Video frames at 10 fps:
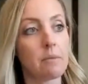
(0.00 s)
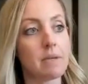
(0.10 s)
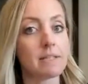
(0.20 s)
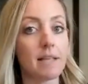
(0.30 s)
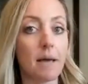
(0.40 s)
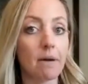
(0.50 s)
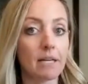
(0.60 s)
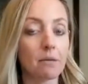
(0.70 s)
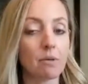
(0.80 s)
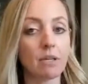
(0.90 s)
Is that
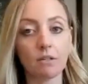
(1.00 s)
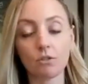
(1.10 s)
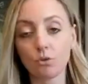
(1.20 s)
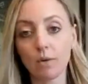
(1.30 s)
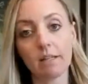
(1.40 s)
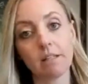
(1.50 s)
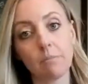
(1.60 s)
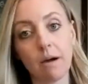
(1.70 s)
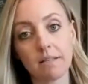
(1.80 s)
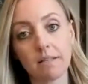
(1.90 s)
money being directly
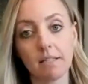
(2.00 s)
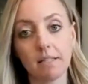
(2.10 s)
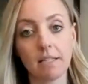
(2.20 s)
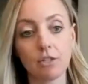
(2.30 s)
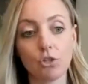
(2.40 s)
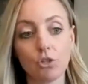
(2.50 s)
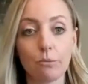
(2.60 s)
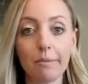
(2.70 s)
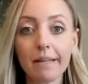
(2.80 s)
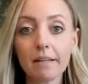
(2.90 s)
deposited into your
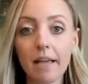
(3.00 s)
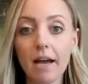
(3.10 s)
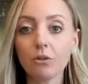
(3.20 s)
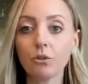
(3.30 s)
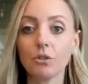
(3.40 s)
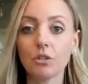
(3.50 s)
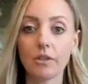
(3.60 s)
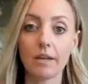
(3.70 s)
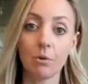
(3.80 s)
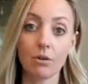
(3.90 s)
bank account, or do
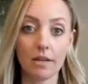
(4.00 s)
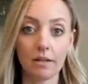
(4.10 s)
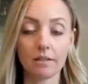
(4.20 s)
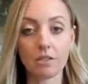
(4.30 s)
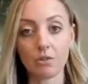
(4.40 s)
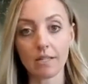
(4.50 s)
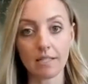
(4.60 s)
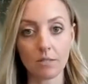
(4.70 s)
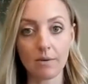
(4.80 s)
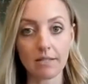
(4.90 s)
they put that on a direct
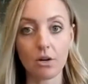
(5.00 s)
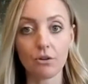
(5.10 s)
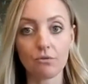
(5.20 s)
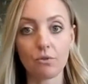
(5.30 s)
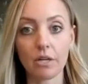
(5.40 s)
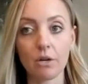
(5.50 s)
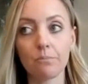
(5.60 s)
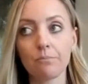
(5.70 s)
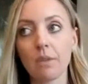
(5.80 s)
express card for you?